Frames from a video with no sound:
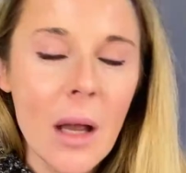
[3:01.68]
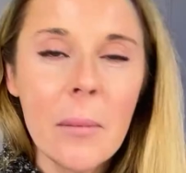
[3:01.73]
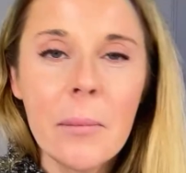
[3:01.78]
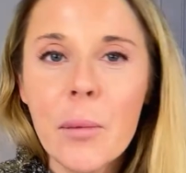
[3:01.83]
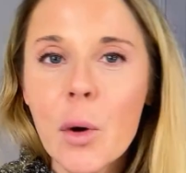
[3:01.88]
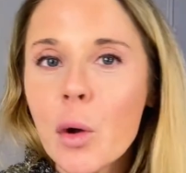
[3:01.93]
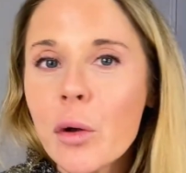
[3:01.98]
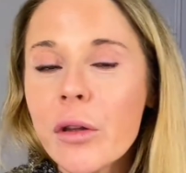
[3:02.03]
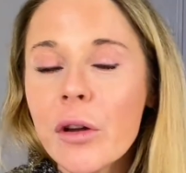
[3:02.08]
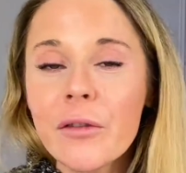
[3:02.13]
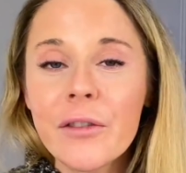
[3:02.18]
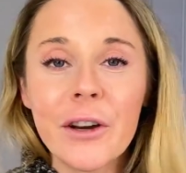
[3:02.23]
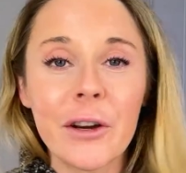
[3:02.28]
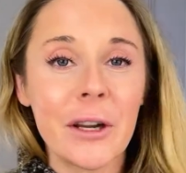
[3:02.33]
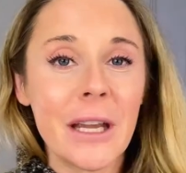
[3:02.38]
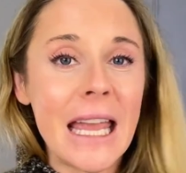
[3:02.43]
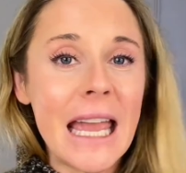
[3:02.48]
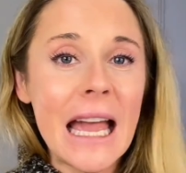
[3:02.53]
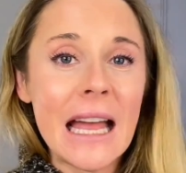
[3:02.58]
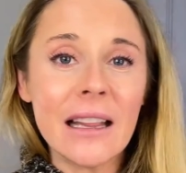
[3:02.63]
Both are
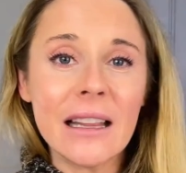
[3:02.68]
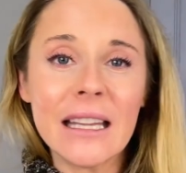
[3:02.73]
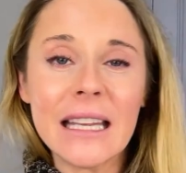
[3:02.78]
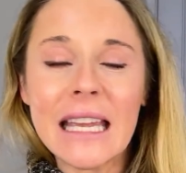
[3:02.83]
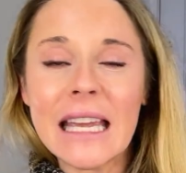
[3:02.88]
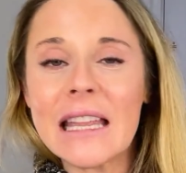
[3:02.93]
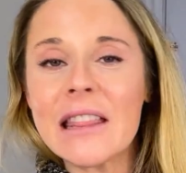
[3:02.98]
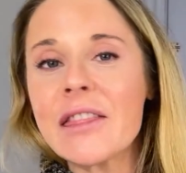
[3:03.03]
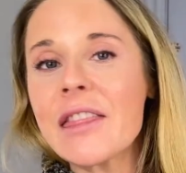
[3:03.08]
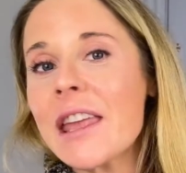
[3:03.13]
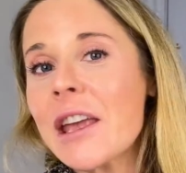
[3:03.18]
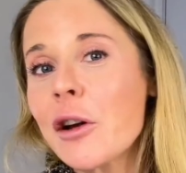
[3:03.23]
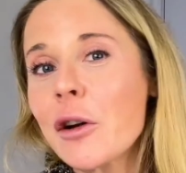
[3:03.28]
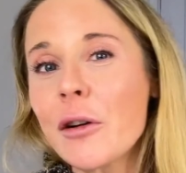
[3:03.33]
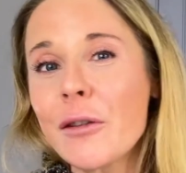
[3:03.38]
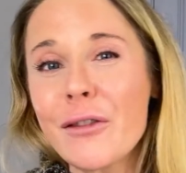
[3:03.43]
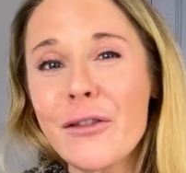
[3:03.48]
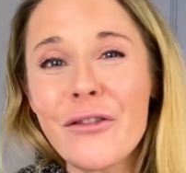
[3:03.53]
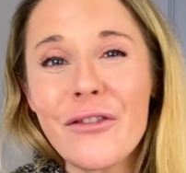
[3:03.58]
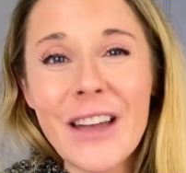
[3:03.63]
very elegant, they
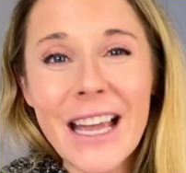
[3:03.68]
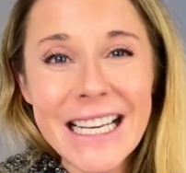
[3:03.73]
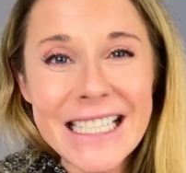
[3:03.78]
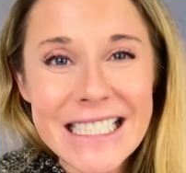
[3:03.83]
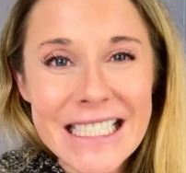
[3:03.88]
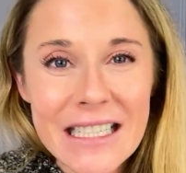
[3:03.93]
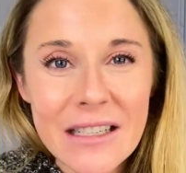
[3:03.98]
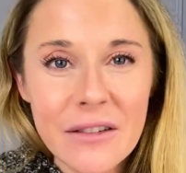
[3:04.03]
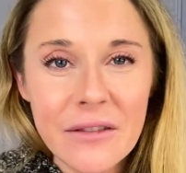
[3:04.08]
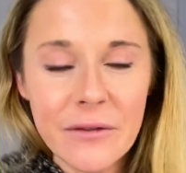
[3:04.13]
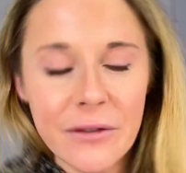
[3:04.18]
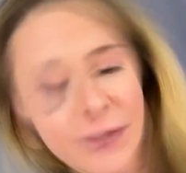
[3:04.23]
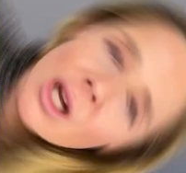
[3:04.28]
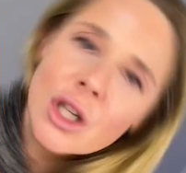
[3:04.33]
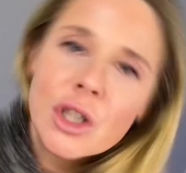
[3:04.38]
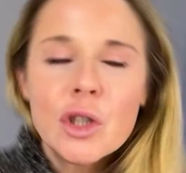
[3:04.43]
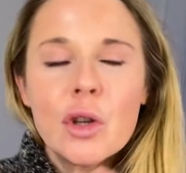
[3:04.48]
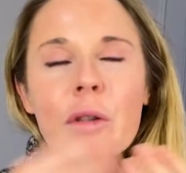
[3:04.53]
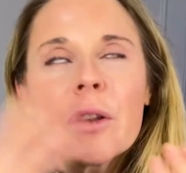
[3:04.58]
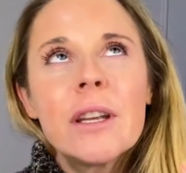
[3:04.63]
are effective.
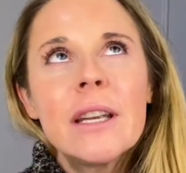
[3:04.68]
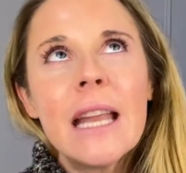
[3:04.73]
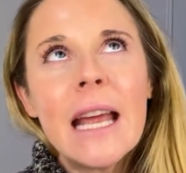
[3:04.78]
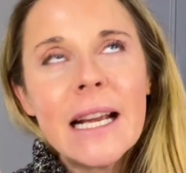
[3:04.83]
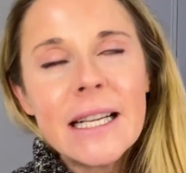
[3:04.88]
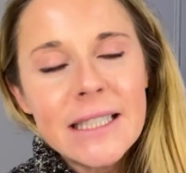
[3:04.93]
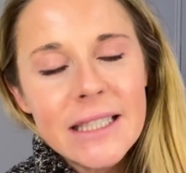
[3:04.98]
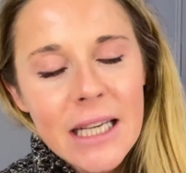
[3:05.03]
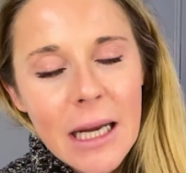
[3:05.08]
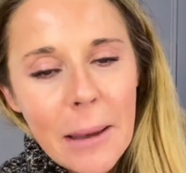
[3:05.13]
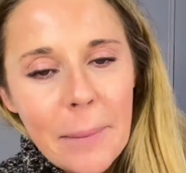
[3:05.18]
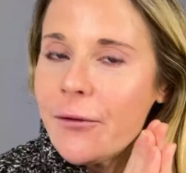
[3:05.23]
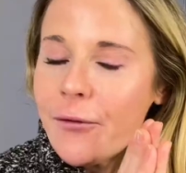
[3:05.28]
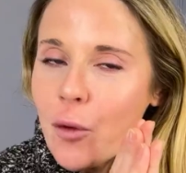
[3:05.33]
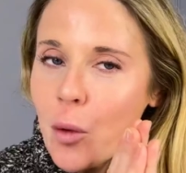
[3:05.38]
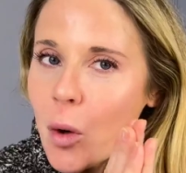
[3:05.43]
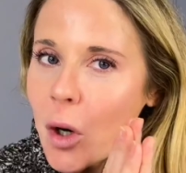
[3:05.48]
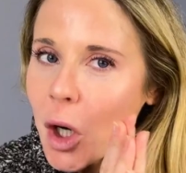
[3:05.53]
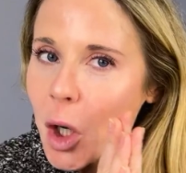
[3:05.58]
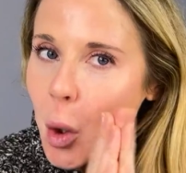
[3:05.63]
So the next up
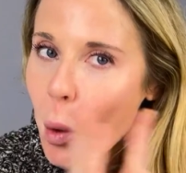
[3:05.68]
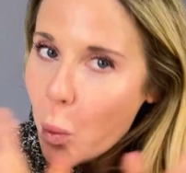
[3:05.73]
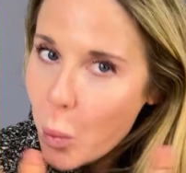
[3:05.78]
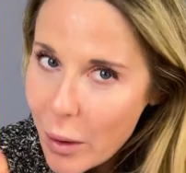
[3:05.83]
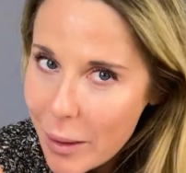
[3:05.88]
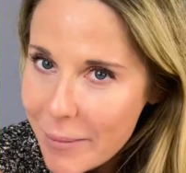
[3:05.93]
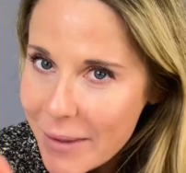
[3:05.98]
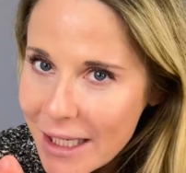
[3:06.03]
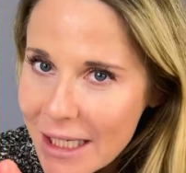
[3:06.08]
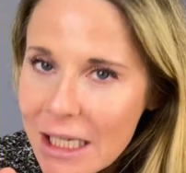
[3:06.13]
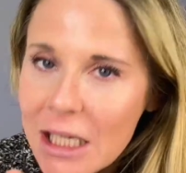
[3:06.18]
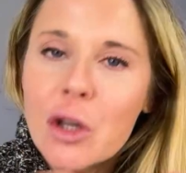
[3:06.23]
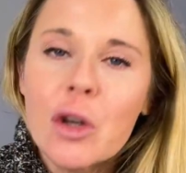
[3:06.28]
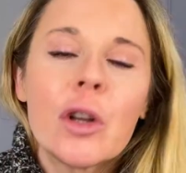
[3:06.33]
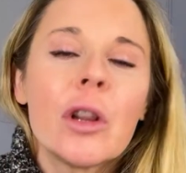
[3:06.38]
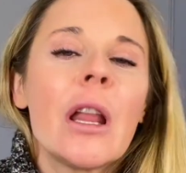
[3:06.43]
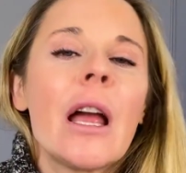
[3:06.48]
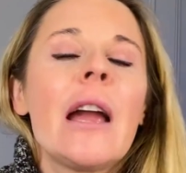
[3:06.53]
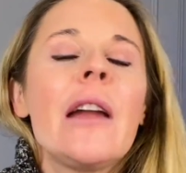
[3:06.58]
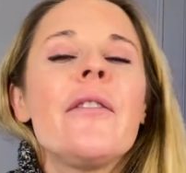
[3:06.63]
for women in
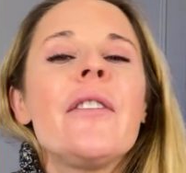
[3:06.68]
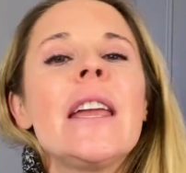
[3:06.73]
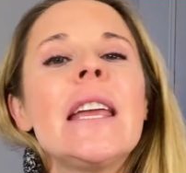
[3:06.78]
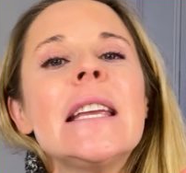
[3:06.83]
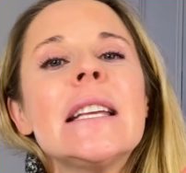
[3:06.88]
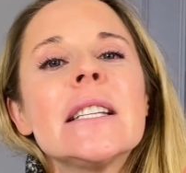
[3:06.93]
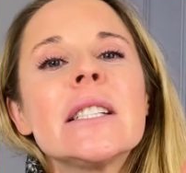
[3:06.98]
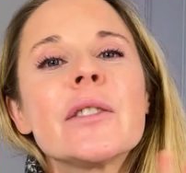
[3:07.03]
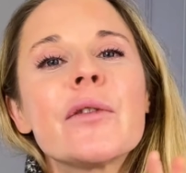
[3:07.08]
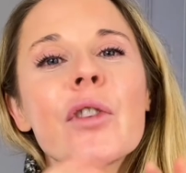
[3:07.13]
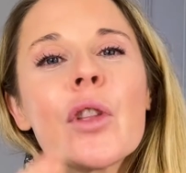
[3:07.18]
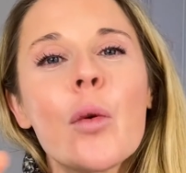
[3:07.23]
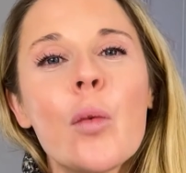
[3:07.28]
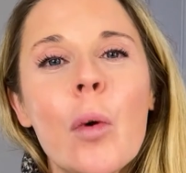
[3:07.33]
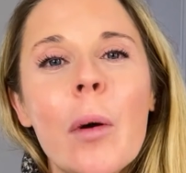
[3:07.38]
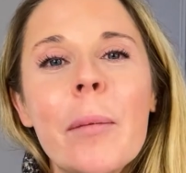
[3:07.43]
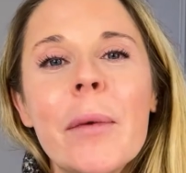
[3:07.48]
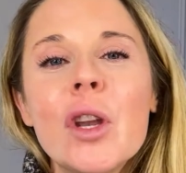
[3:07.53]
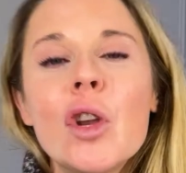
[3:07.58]
your life is for the woman